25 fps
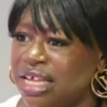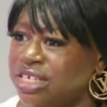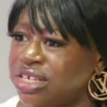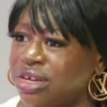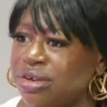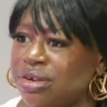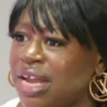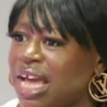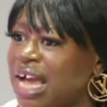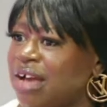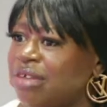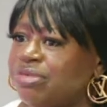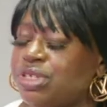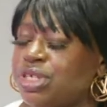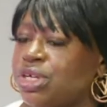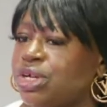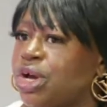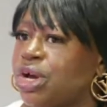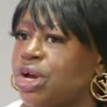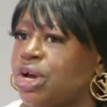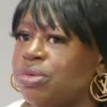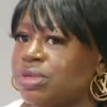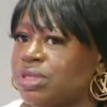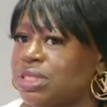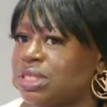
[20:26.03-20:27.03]
Don't have to
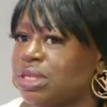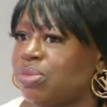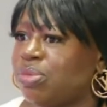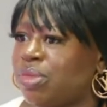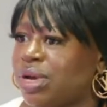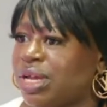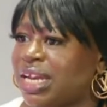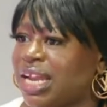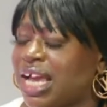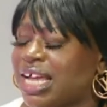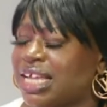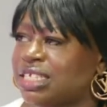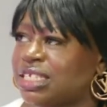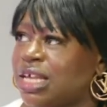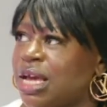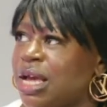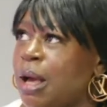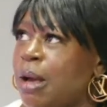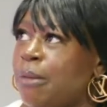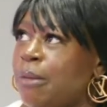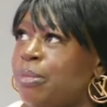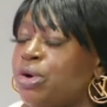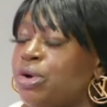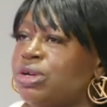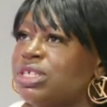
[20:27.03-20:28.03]
go with someone
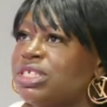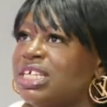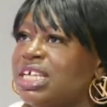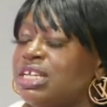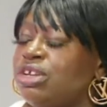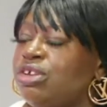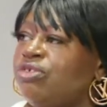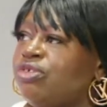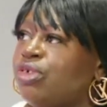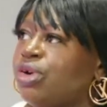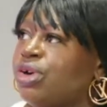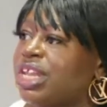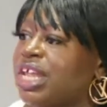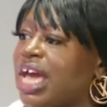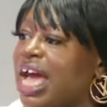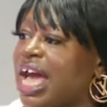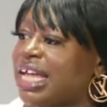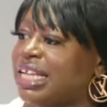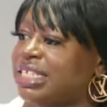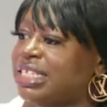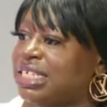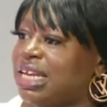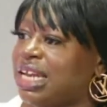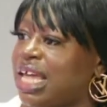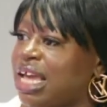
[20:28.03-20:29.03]
because then you've got that
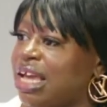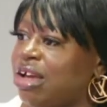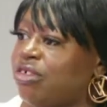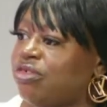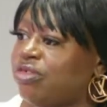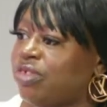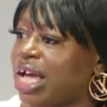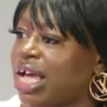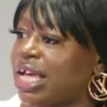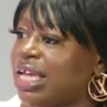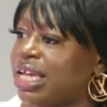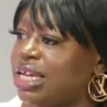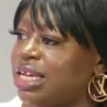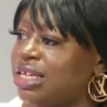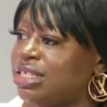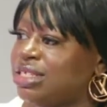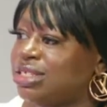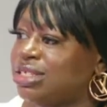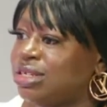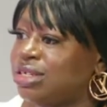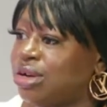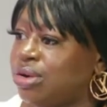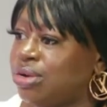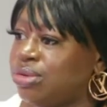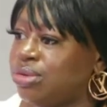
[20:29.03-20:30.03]
added layer of like, he's
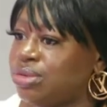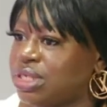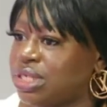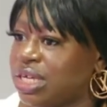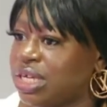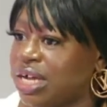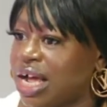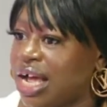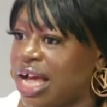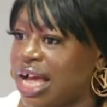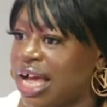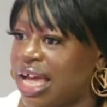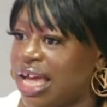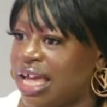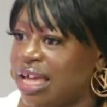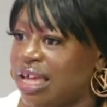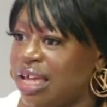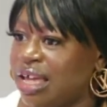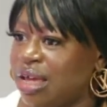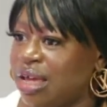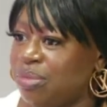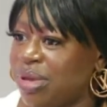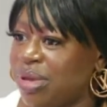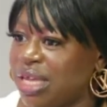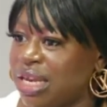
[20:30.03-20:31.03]
an older guy,
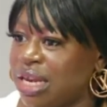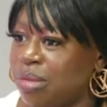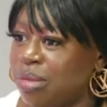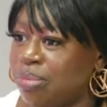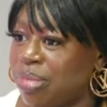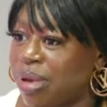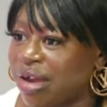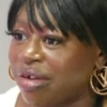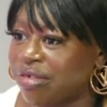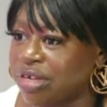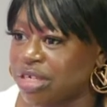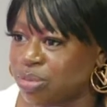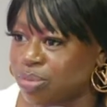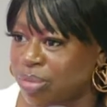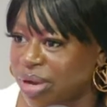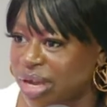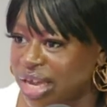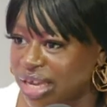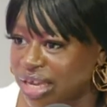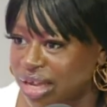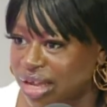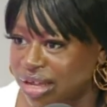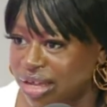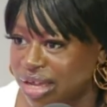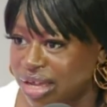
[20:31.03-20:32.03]
being embarrassed by
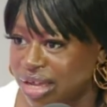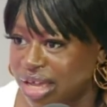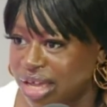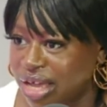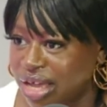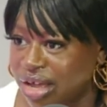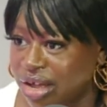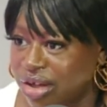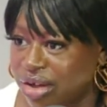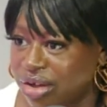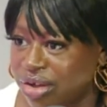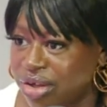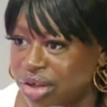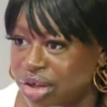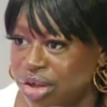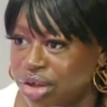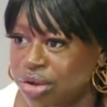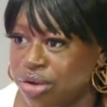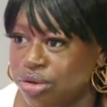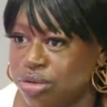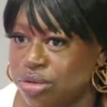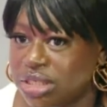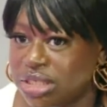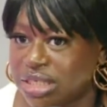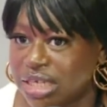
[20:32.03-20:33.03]
a younger girl,
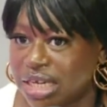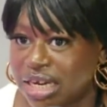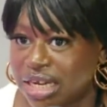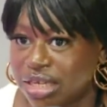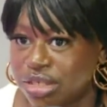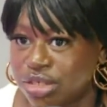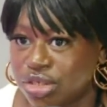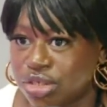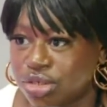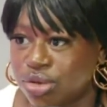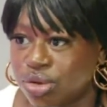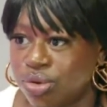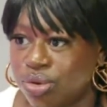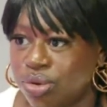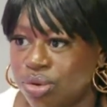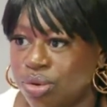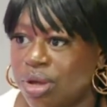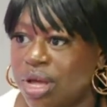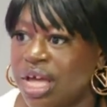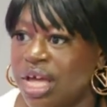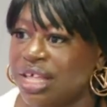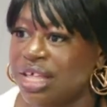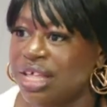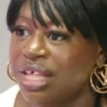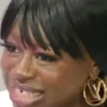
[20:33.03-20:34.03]
he's still in school.
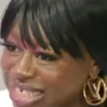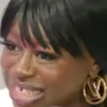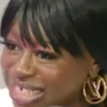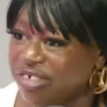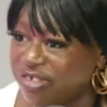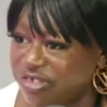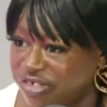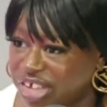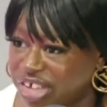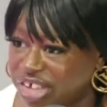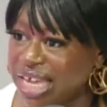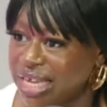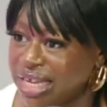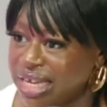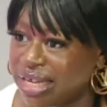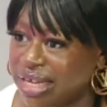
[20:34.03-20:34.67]
Yeah. That's the thing.